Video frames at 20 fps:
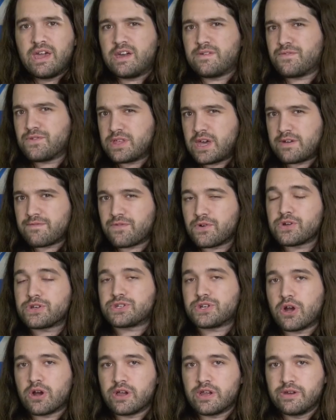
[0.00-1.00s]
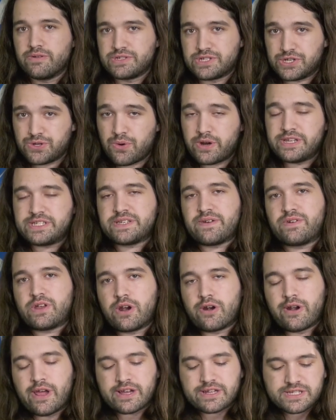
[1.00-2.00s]
And for that first chart, it was a twenty-seven
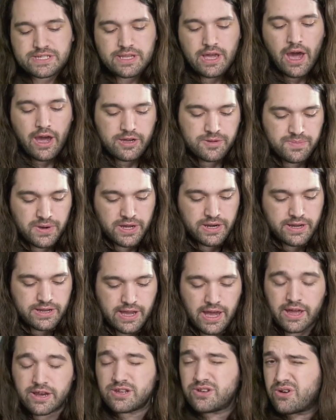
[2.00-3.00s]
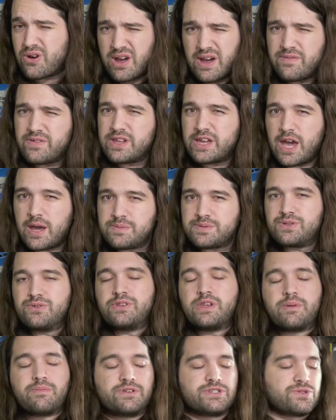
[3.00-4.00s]
hundred X stock, but again, you don't have any absolute
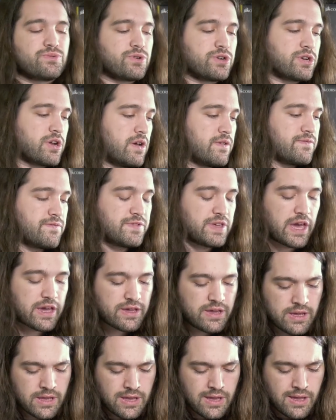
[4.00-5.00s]
numbers to work off of yet.